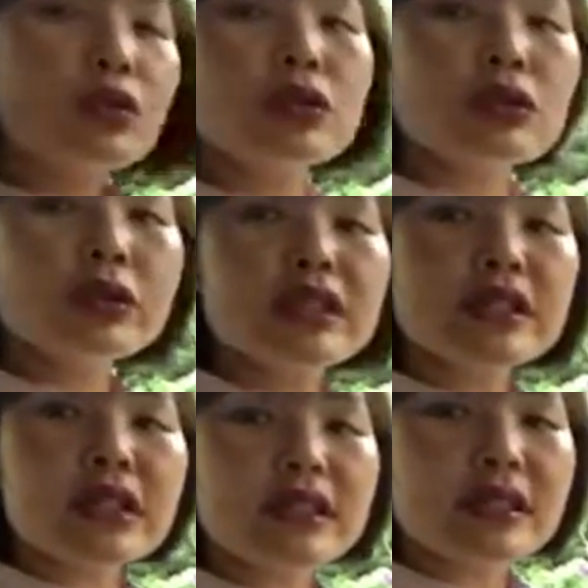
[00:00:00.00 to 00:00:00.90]
to also
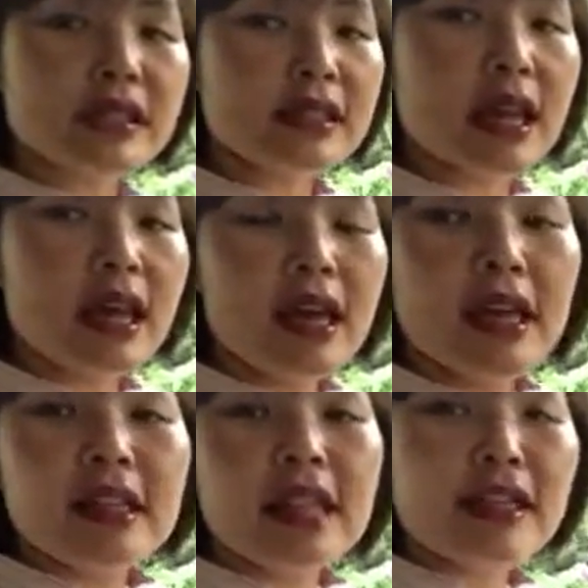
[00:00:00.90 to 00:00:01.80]
discuss this.
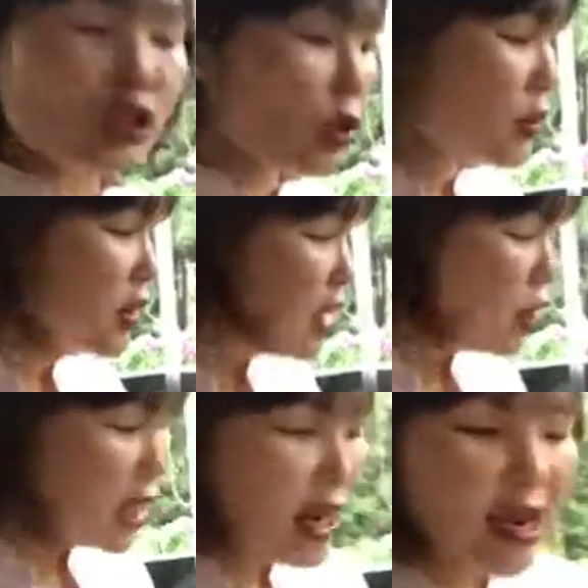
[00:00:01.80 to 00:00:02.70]
There's no
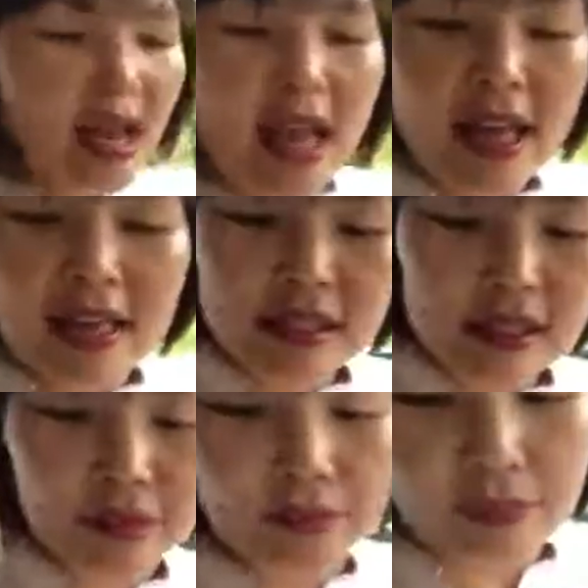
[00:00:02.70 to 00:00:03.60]
such thing as